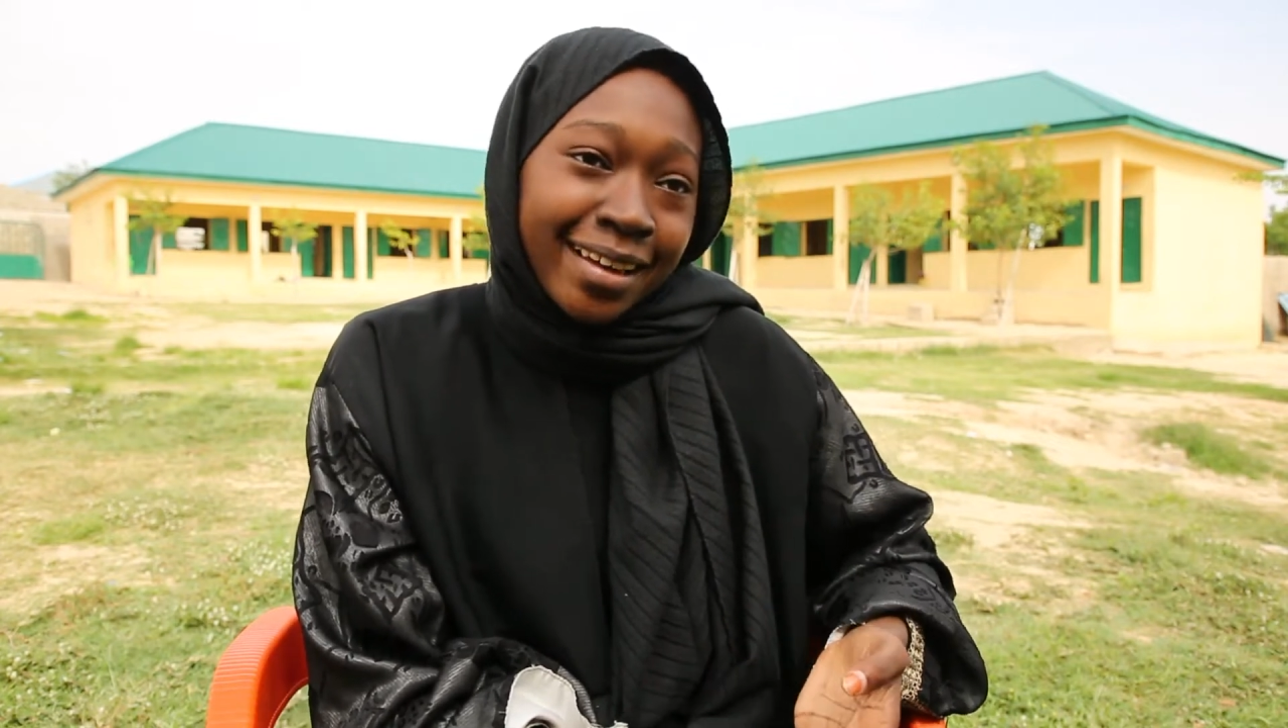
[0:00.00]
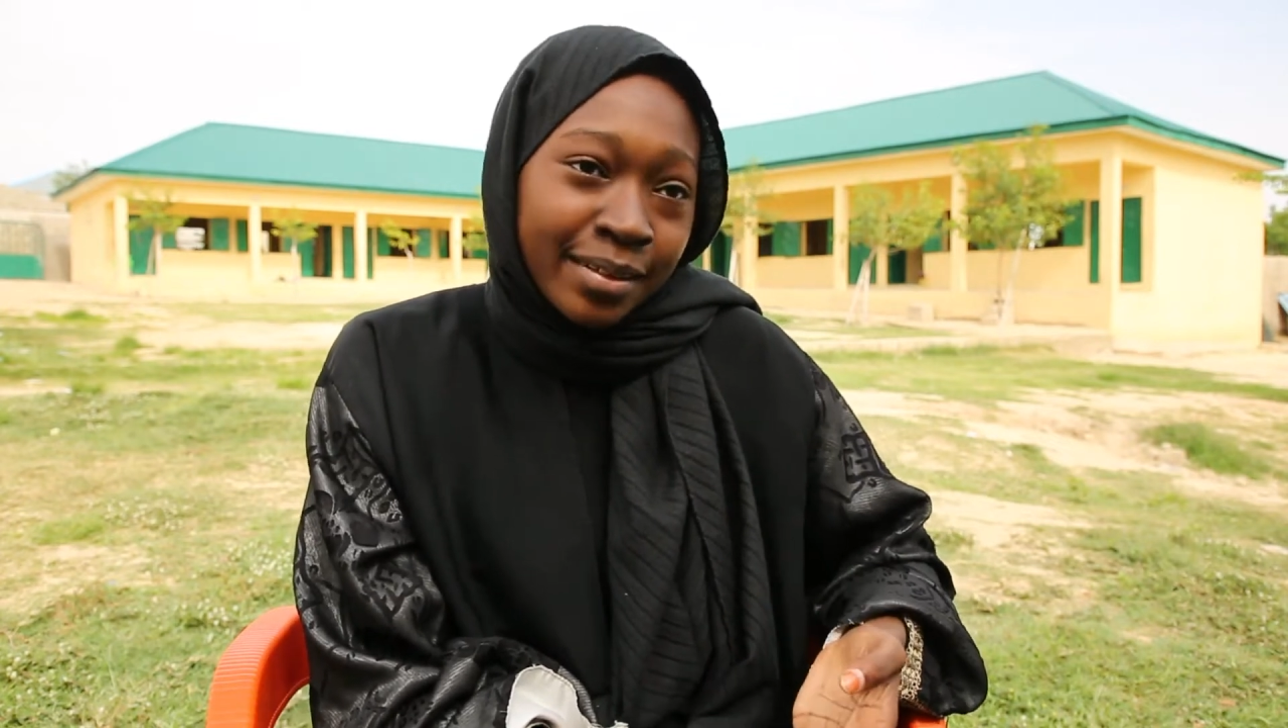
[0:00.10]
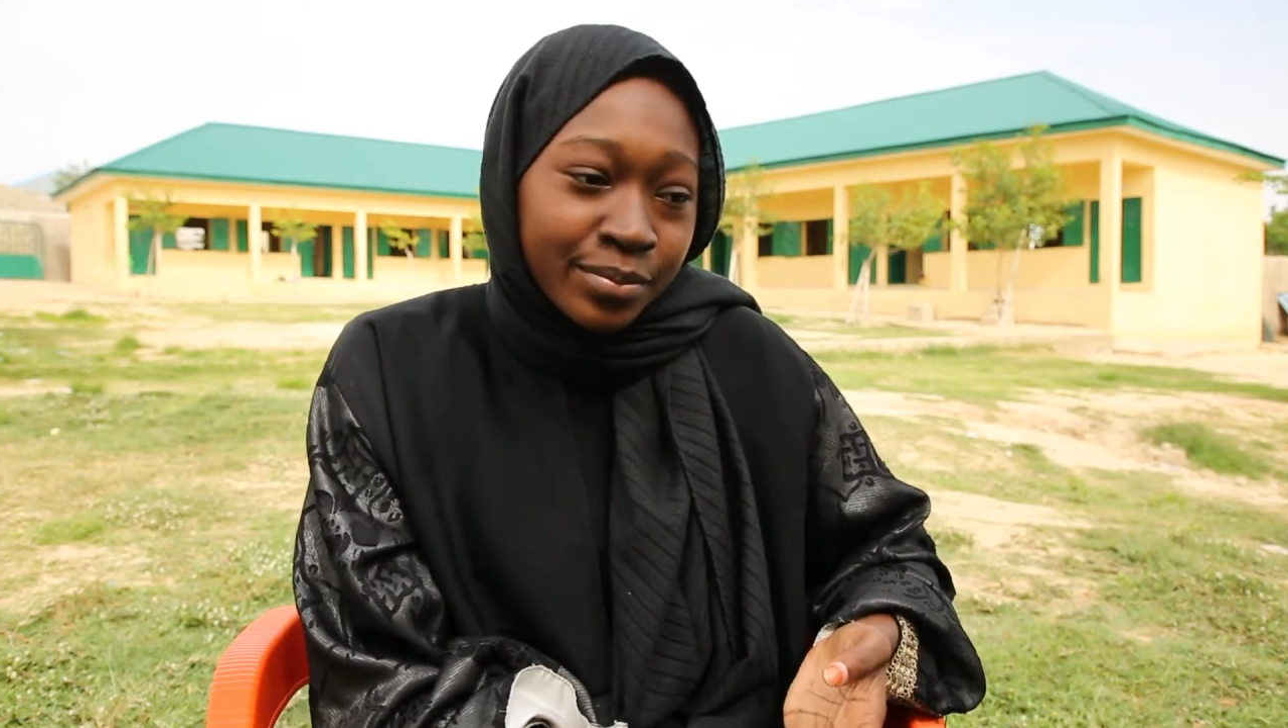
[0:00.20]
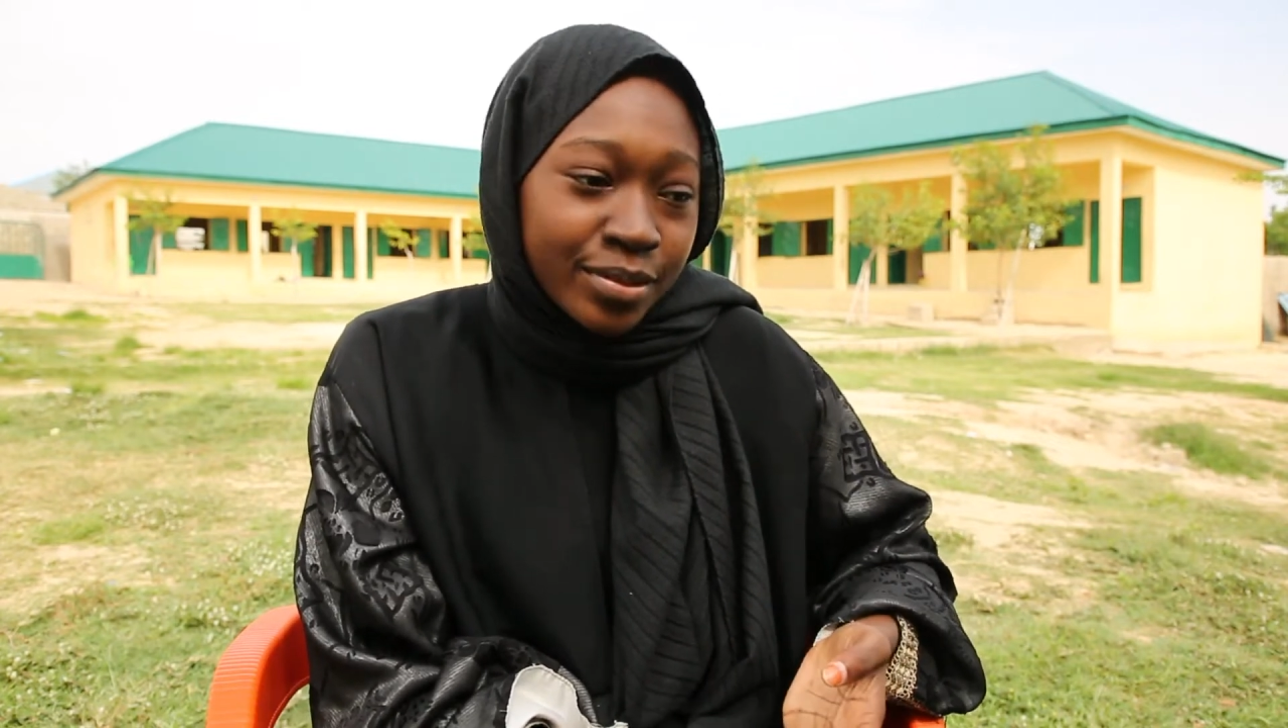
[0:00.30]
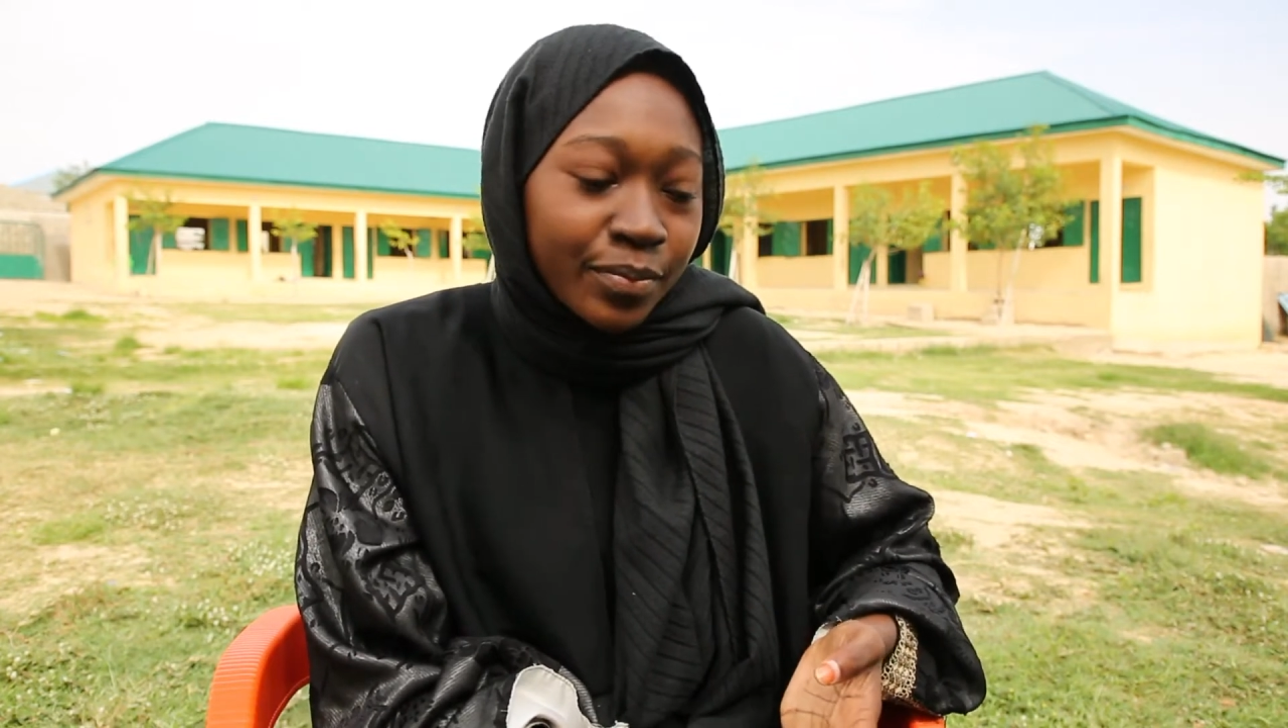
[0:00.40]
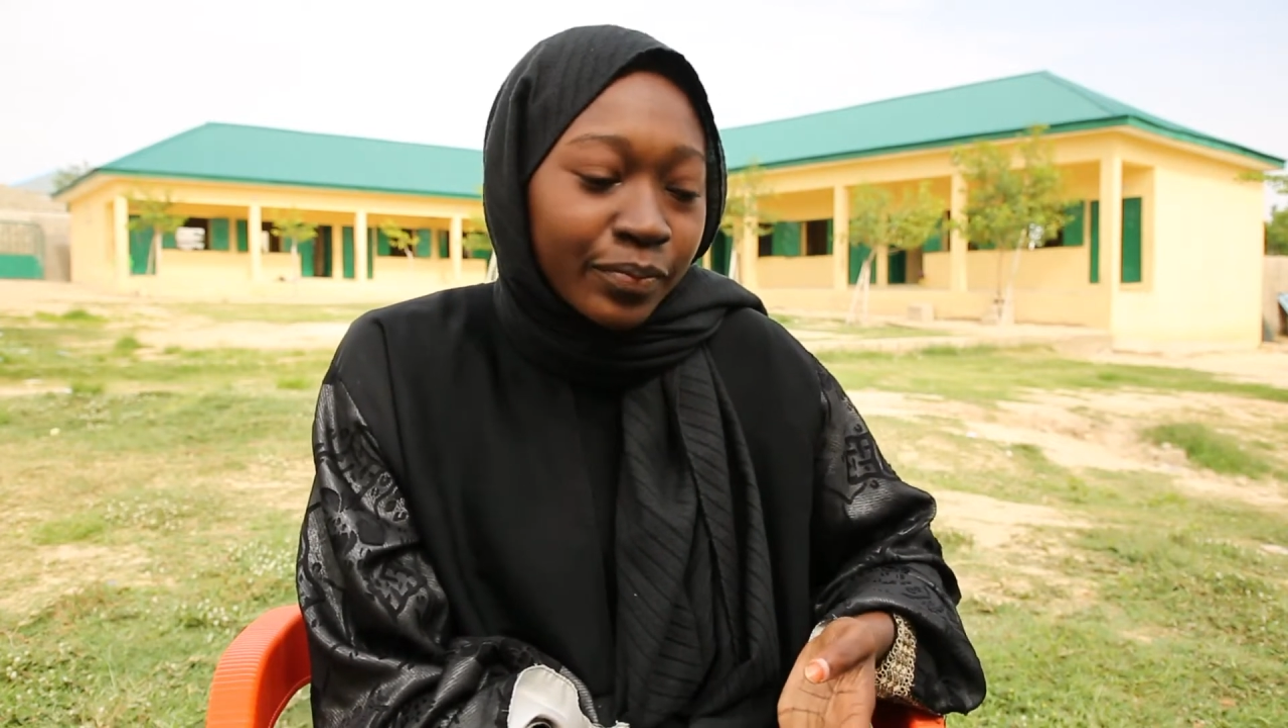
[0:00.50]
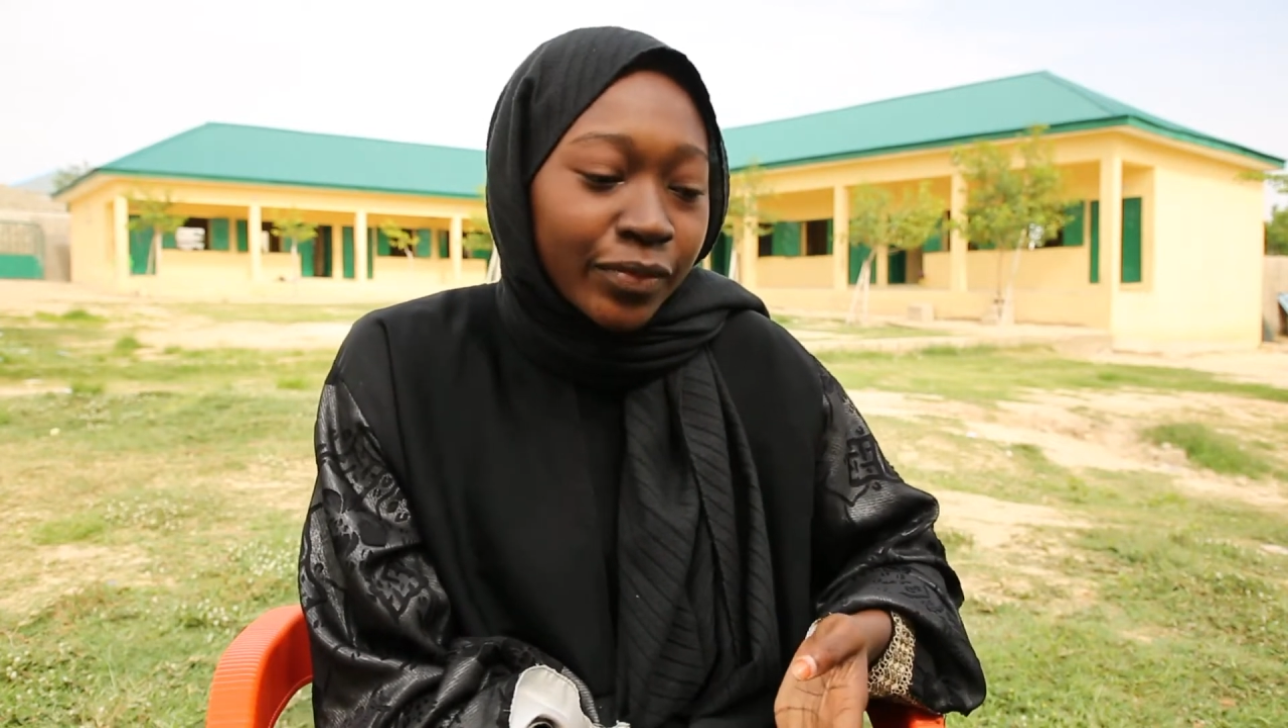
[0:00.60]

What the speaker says: camps,